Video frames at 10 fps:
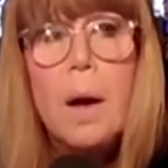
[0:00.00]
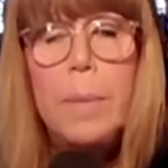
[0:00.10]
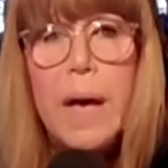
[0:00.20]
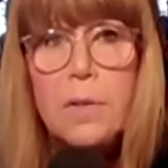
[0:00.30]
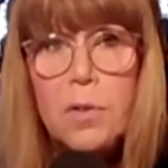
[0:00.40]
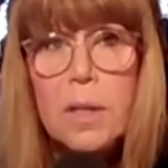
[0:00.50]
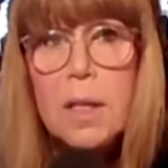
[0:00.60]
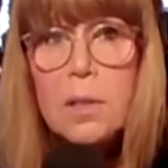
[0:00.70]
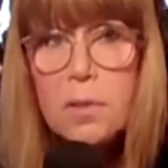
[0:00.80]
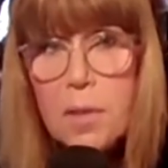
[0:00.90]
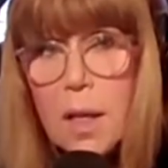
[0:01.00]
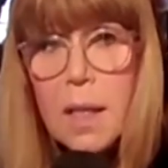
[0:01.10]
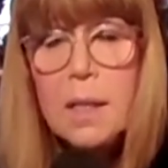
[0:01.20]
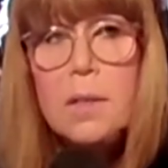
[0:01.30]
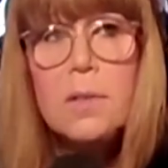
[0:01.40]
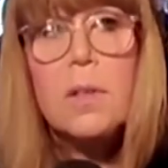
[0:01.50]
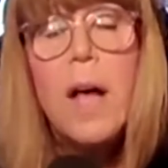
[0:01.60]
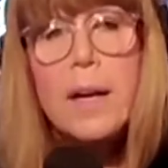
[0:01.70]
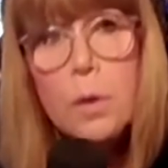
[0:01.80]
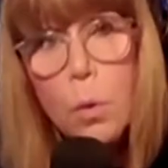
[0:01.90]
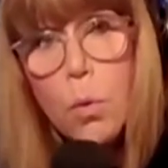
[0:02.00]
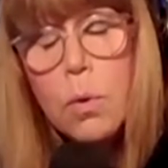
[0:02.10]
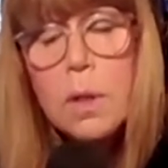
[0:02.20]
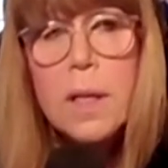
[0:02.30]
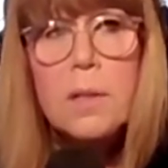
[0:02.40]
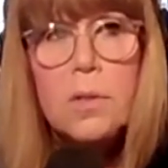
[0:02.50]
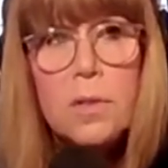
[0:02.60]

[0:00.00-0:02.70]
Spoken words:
about seeing cities like New Orleans,